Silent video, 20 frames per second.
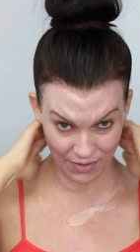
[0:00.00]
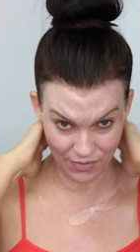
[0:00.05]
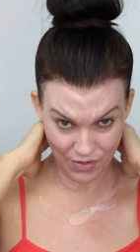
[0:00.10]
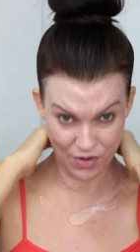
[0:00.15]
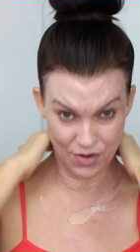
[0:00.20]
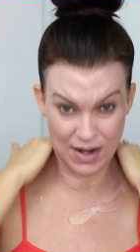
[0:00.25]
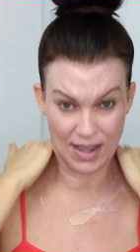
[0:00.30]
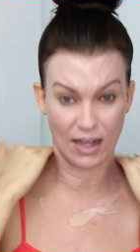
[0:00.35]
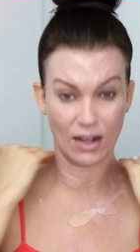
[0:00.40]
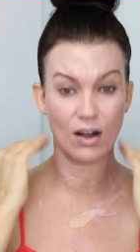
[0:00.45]
of
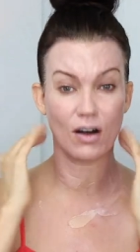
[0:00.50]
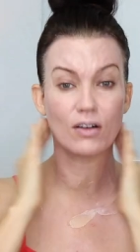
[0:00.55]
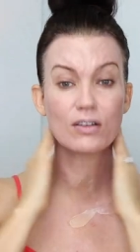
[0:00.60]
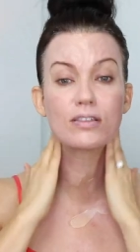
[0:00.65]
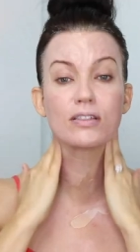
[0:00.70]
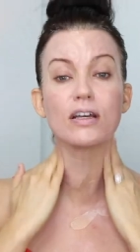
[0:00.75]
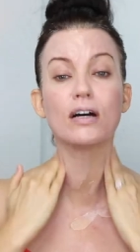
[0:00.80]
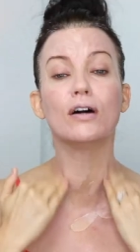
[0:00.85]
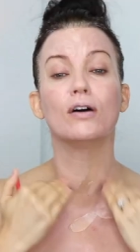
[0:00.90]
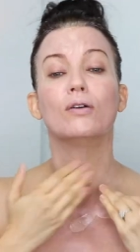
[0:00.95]
your neck
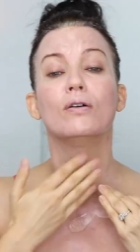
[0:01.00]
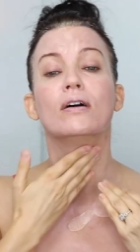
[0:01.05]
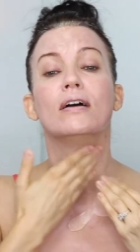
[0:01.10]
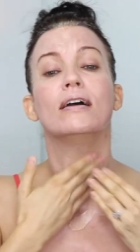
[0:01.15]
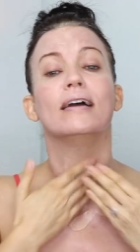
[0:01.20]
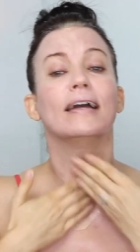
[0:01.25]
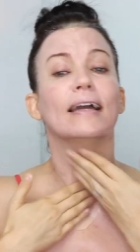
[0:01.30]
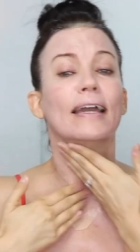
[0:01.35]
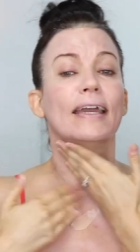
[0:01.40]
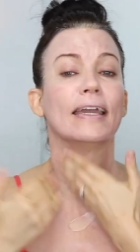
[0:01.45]
also,
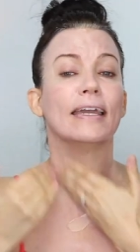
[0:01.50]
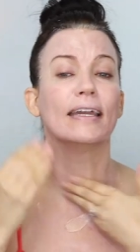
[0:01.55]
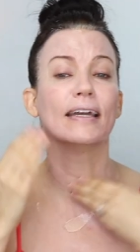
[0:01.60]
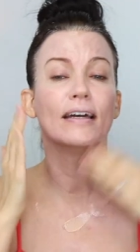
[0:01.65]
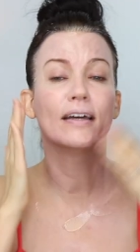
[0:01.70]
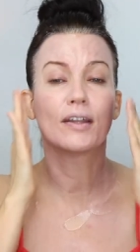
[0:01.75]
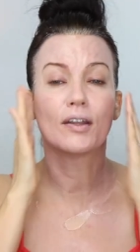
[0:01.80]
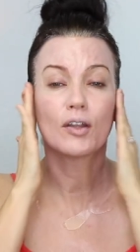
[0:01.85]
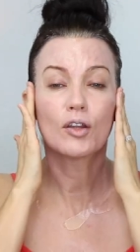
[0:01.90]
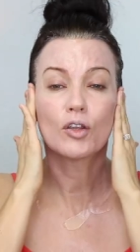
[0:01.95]

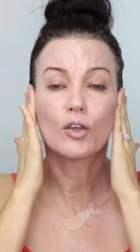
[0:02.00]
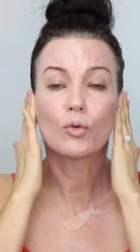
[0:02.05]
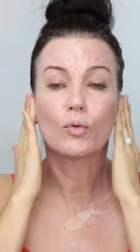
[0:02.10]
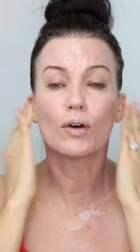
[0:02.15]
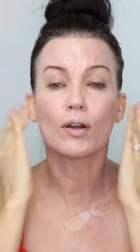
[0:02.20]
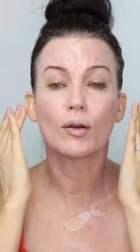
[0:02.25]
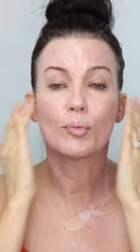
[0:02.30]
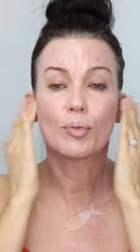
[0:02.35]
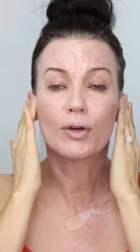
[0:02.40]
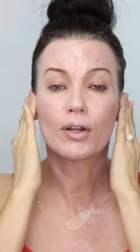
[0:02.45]
and you
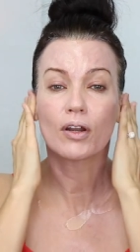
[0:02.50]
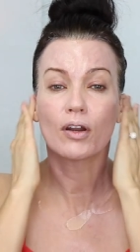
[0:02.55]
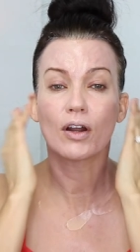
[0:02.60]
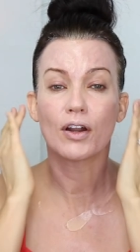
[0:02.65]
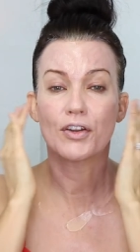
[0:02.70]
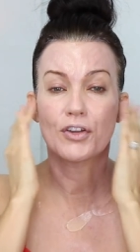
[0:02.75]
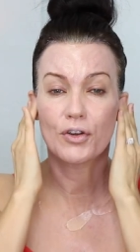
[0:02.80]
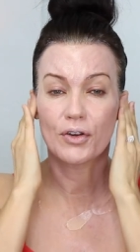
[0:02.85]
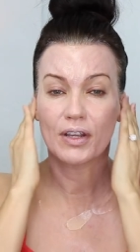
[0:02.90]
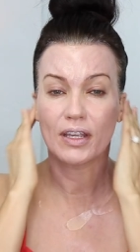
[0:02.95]
want to put it
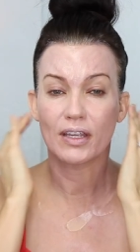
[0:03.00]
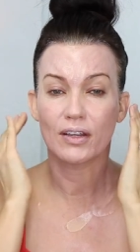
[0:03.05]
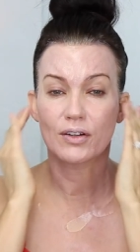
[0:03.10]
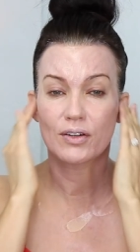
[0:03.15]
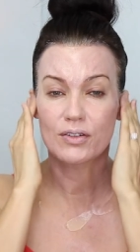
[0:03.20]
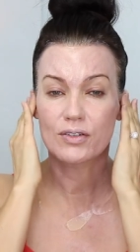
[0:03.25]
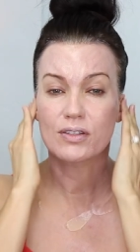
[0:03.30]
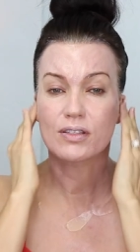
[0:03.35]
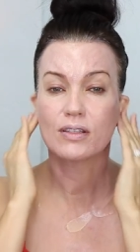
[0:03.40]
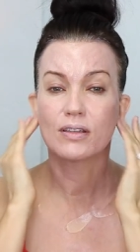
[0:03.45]
on your
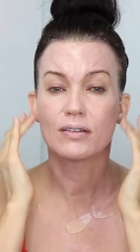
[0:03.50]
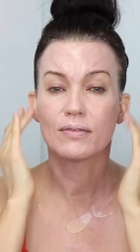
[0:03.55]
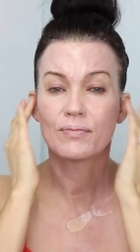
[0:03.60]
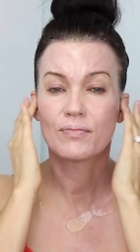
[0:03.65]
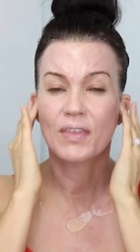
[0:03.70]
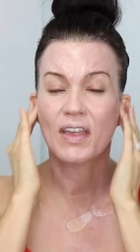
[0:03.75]
ears.